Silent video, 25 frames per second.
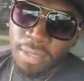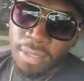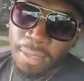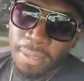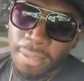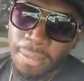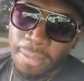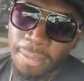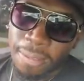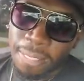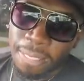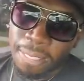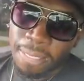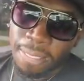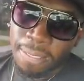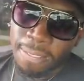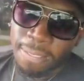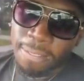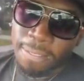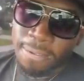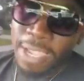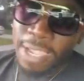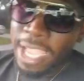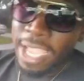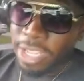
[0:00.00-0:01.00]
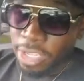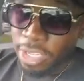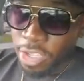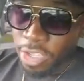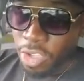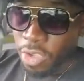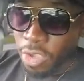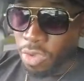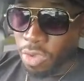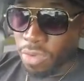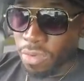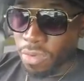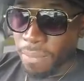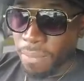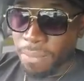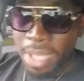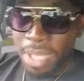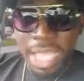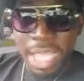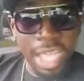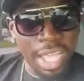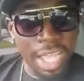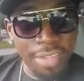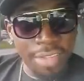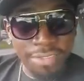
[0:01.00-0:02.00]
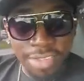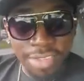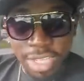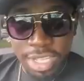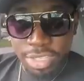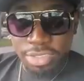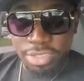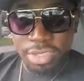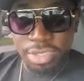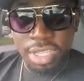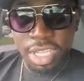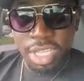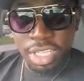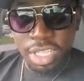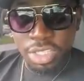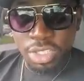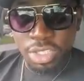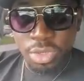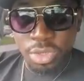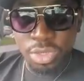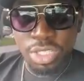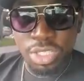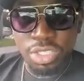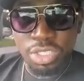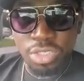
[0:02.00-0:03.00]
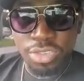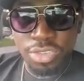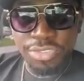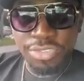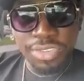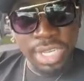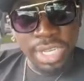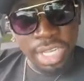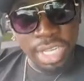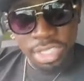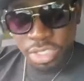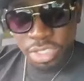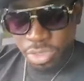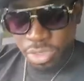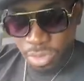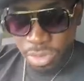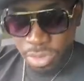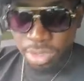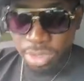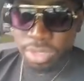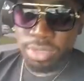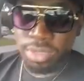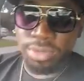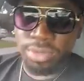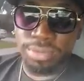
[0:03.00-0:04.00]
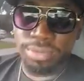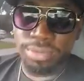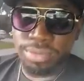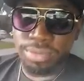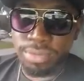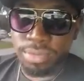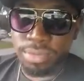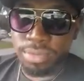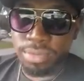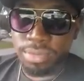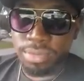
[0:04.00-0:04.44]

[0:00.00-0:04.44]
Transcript: That would be a natural DNA if them become that animal son.